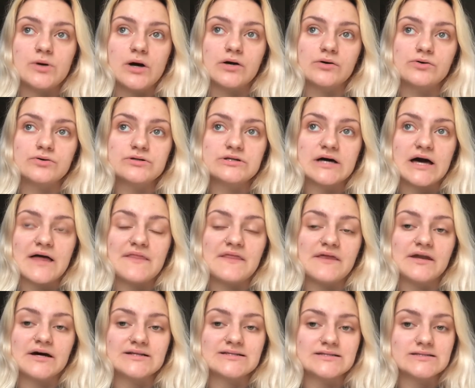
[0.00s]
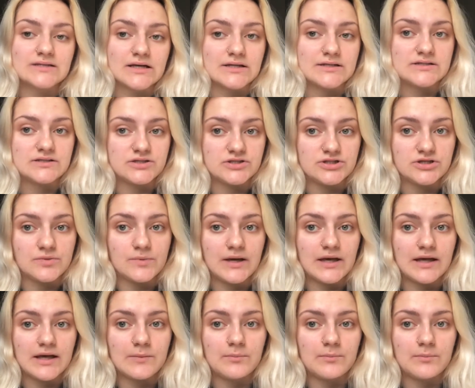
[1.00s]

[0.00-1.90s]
her order, and then I decided to do it,